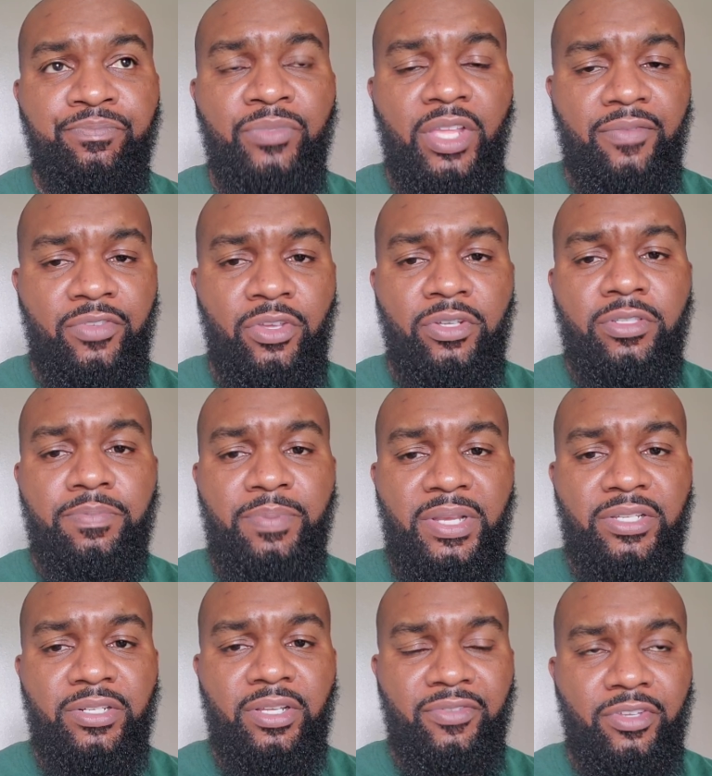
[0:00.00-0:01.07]

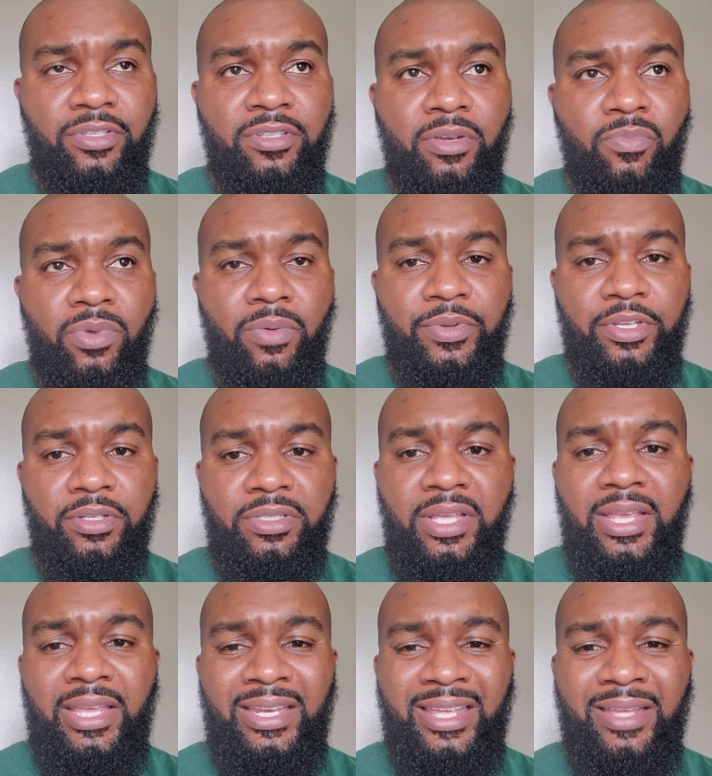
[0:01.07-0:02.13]
Especially if you're somewhere where you're
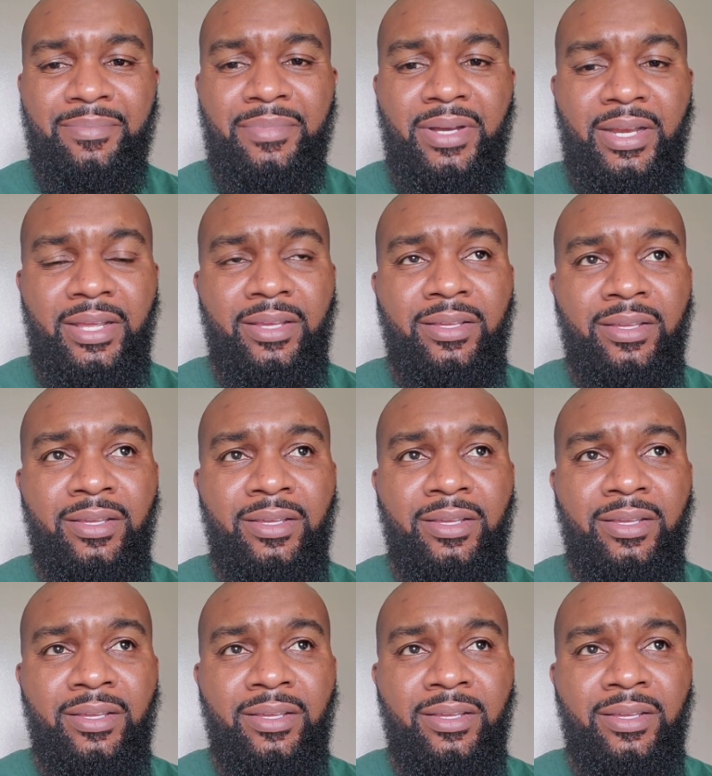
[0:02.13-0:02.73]
taking in money,